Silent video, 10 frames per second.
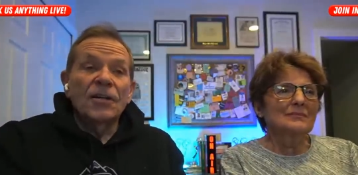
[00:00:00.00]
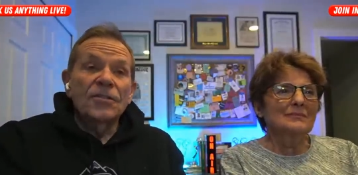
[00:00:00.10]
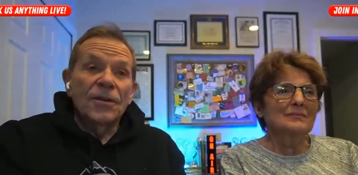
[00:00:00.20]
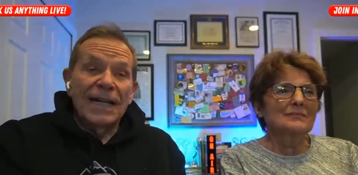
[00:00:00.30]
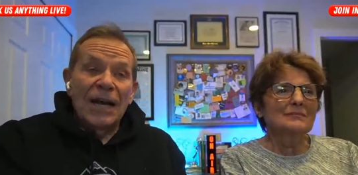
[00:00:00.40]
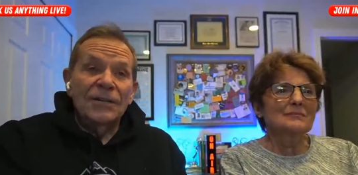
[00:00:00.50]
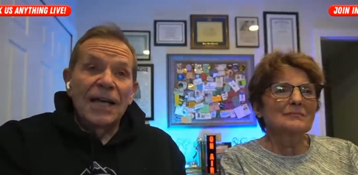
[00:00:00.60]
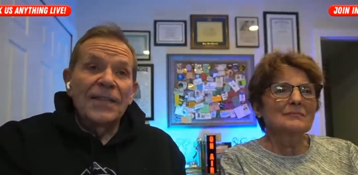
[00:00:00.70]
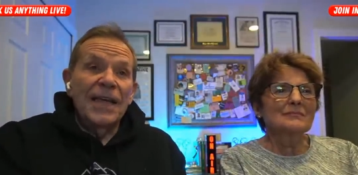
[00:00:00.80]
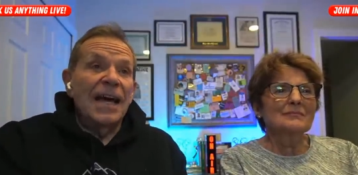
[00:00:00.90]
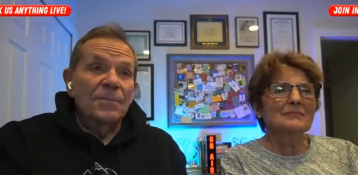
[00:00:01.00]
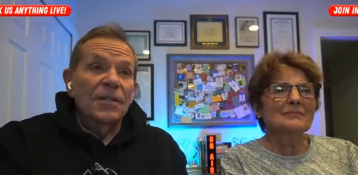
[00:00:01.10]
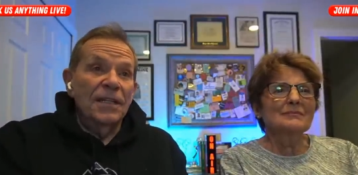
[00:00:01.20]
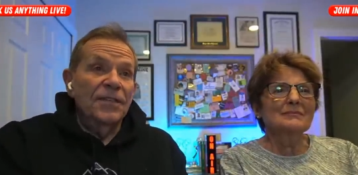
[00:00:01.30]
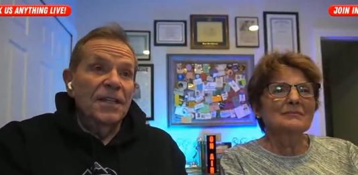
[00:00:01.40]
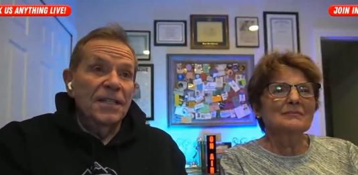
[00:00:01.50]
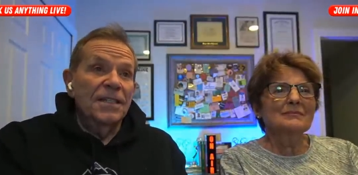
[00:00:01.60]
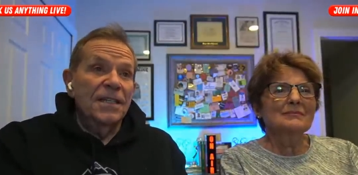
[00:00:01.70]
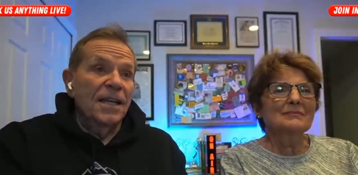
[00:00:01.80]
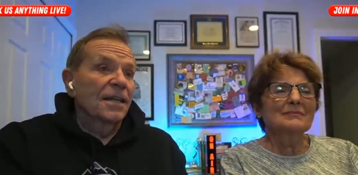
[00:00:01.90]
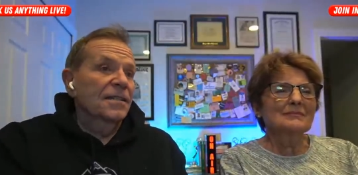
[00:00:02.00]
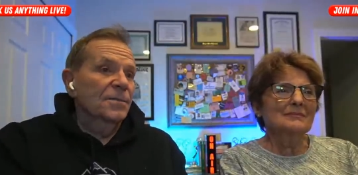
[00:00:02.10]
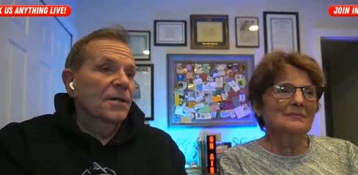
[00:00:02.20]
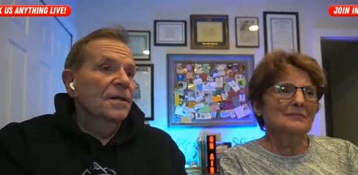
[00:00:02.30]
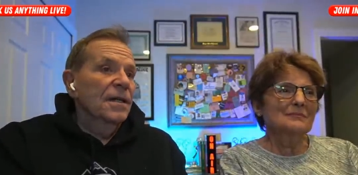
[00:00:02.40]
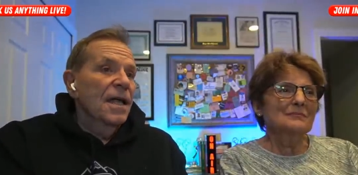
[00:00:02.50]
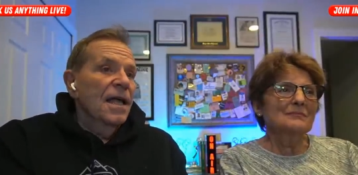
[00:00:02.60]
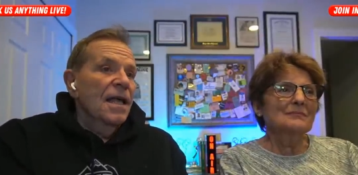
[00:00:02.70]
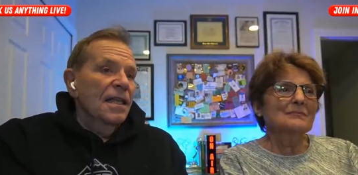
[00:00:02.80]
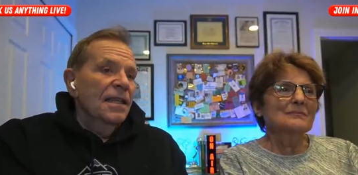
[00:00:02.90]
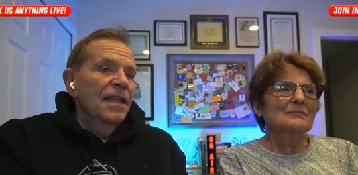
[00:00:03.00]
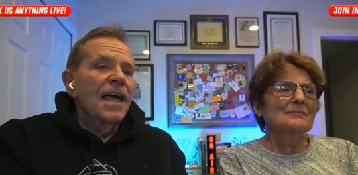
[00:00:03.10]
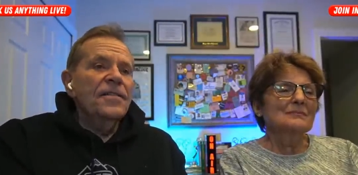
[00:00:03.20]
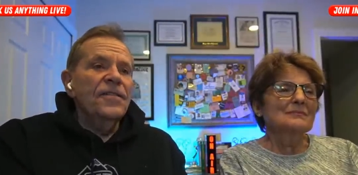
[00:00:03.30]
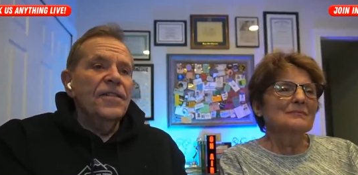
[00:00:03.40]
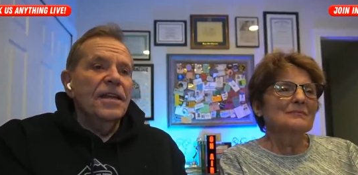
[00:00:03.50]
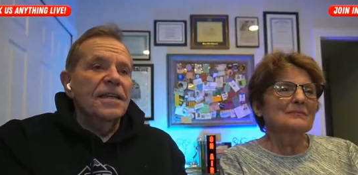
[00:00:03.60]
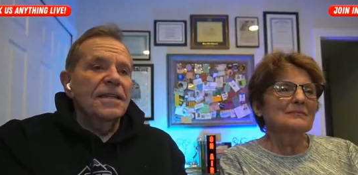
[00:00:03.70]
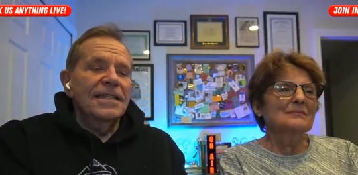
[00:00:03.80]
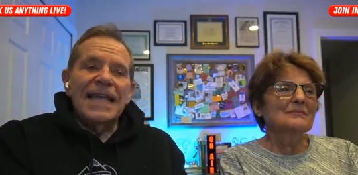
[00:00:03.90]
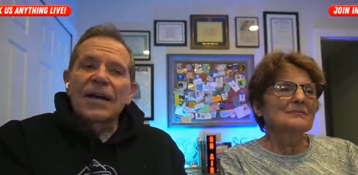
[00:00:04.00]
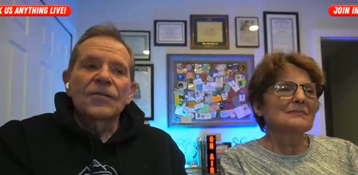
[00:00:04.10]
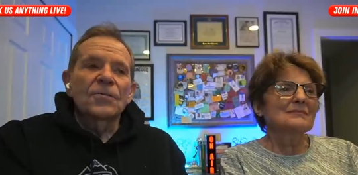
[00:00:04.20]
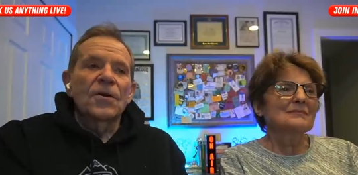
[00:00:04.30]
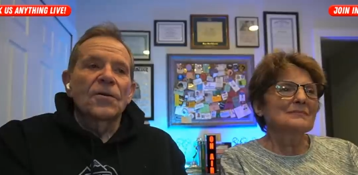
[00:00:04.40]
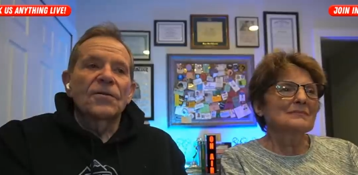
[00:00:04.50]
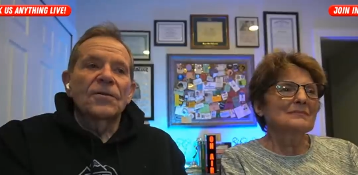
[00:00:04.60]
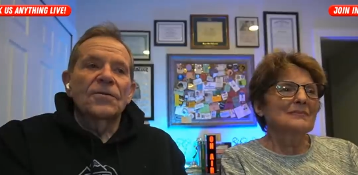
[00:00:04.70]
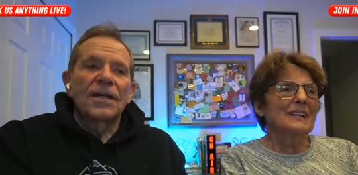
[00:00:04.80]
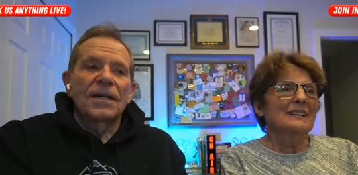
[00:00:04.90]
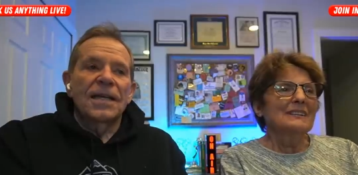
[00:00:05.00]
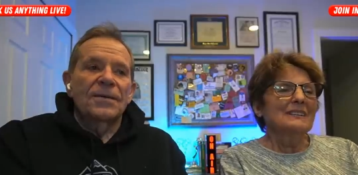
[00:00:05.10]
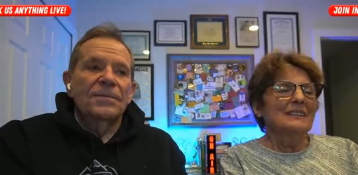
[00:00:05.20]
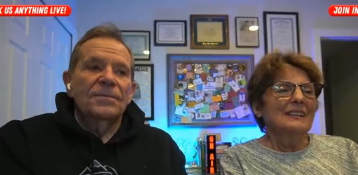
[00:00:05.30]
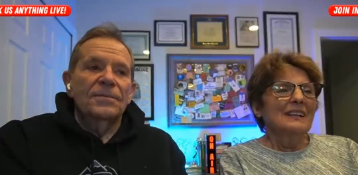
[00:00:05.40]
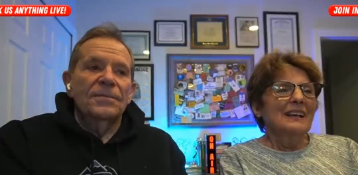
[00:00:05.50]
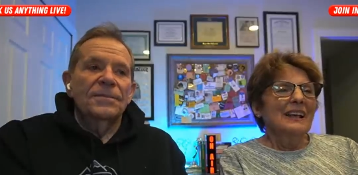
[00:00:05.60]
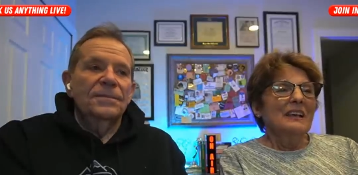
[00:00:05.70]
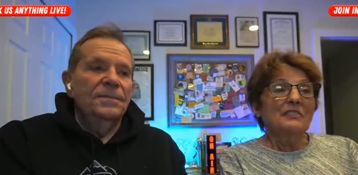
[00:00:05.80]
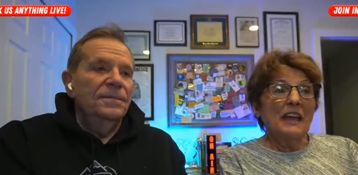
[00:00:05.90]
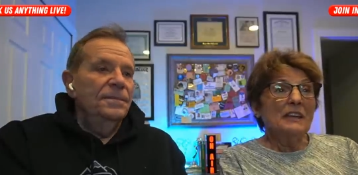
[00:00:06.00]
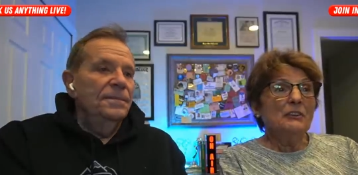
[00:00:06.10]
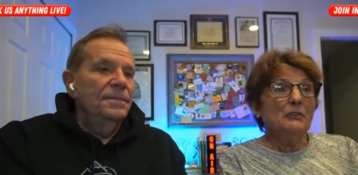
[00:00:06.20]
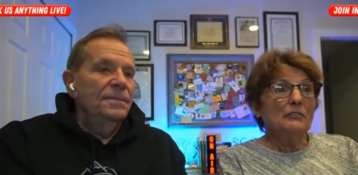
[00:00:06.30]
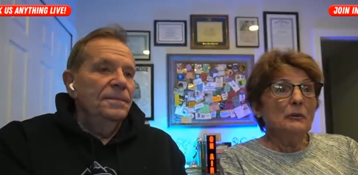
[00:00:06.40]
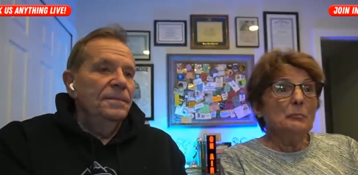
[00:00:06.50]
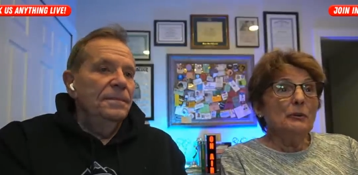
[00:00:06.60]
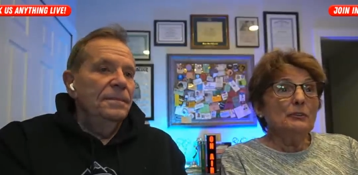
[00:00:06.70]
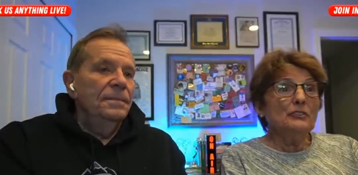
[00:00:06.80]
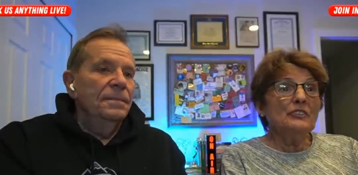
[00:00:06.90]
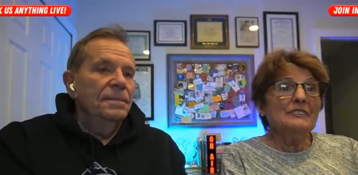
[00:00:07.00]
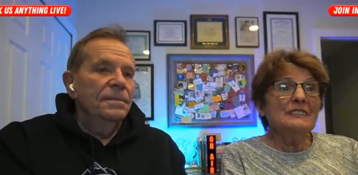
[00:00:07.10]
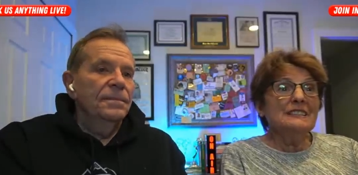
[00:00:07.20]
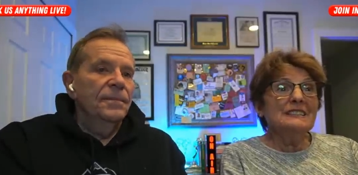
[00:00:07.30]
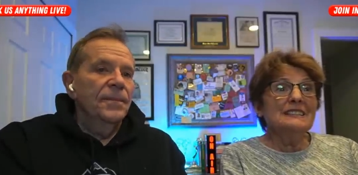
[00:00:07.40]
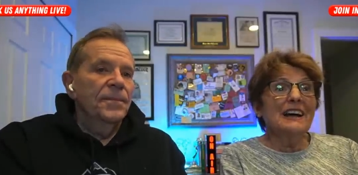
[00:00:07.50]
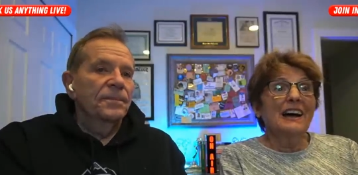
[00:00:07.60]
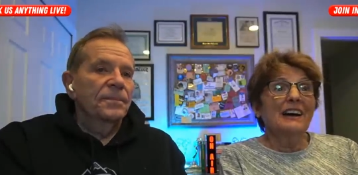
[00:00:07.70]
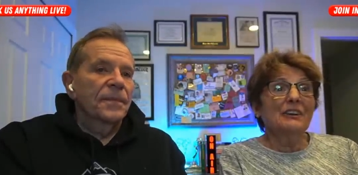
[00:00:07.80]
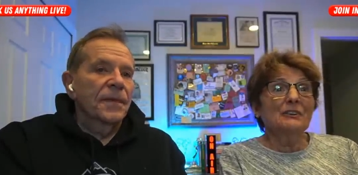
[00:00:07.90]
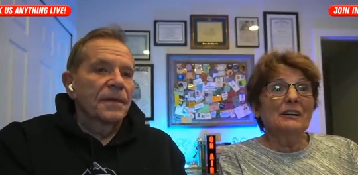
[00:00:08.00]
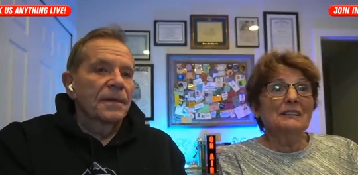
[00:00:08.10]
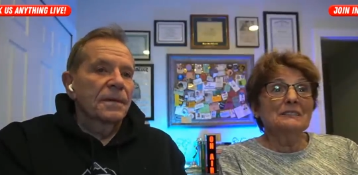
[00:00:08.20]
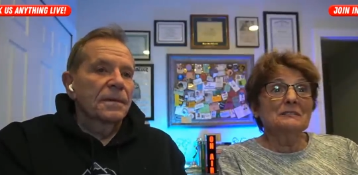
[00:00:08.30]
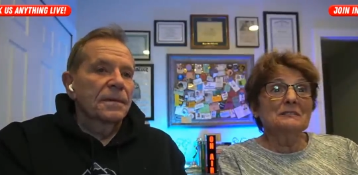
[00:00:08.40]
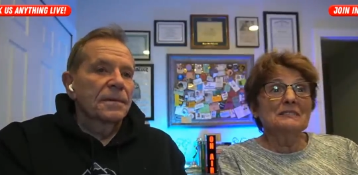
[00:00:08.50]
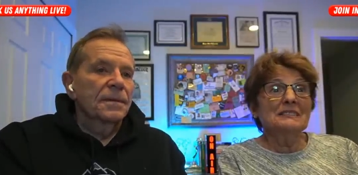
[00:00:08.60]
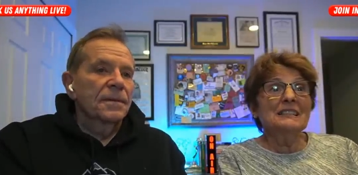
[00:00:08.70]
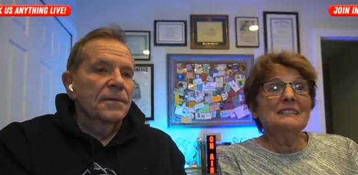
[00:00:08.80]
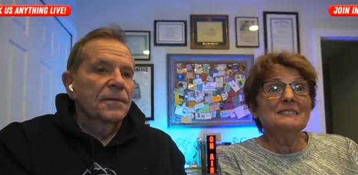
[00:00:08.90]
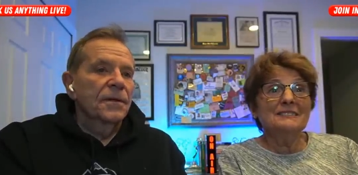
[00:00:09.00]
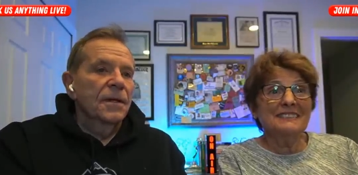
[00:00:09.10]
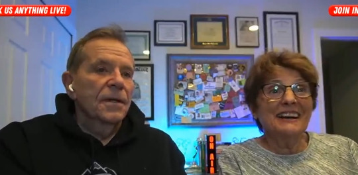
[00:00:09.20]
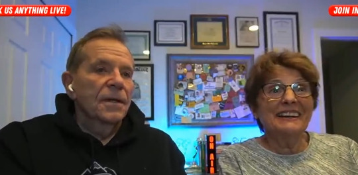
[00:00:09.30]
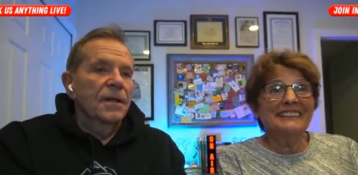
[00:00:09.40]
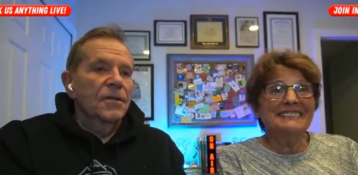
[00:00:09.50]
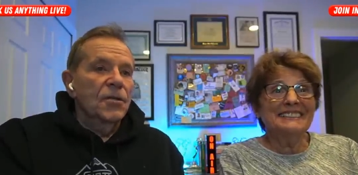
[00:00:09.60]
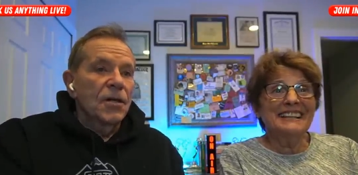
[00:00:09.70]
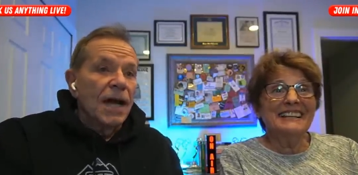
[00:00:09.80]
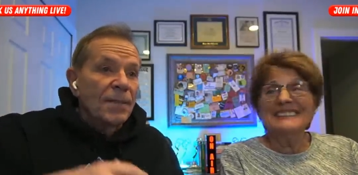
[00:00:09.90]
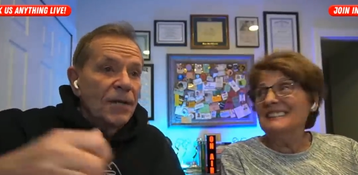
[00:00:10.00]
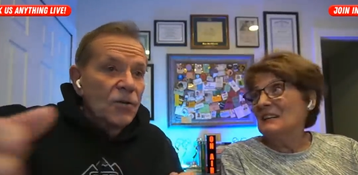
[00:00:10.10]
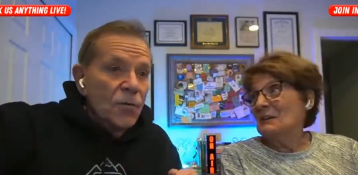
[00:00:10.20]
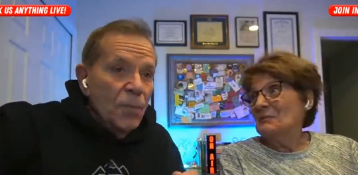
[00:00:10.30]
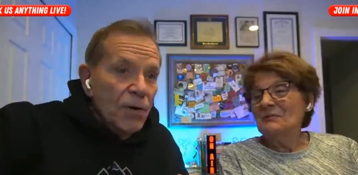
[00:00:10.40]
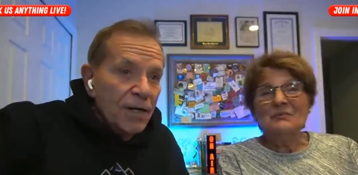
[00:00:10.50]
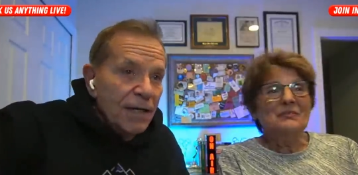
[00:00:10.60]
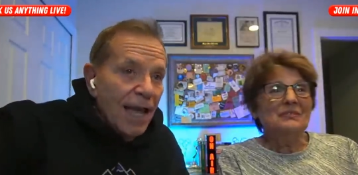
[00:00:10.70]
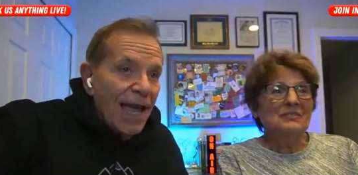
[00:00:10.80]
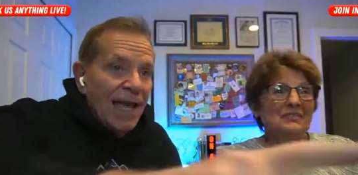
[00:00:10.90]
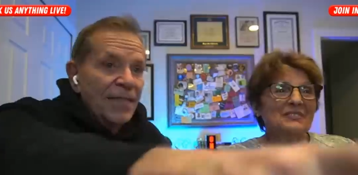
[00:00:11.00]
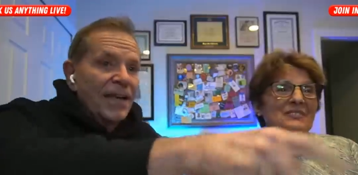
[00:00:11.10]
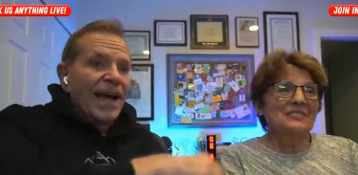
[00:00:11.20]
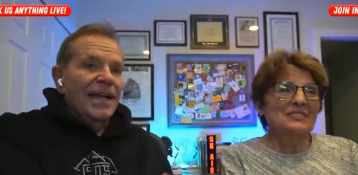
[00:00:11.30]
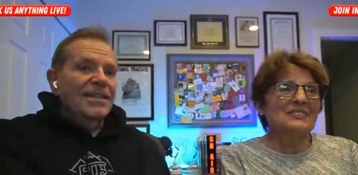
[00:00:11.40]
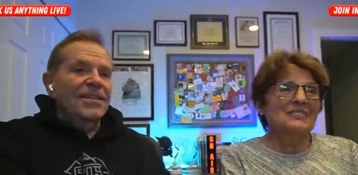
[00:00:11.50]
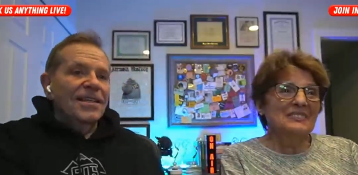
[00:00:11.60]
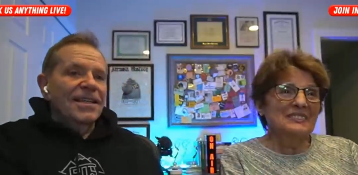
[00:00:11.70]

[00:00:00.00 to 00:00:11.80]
Speaker 1: talk to your accountant on that. I believe it is deductible. Life Down the Road. Great name.
Speaker 2: Thank you for purchasing our keys guide.
Speaker 1: You got my new book and the guide to the